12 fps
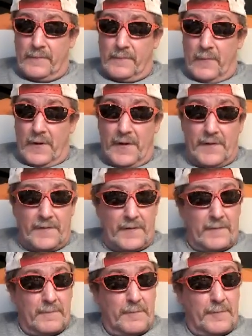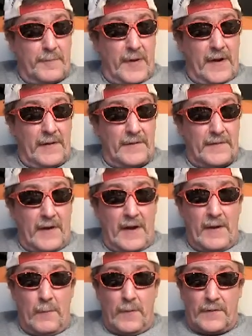what is it, Penn
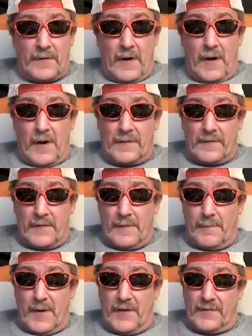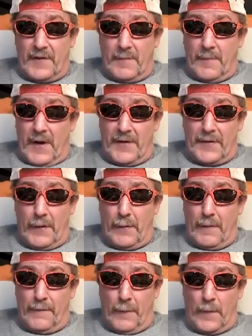State, Wisconsin, and Michigan by a
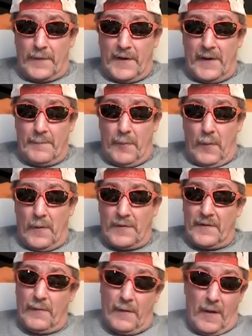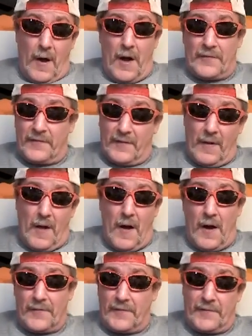total of 14 points. A loss is a loss.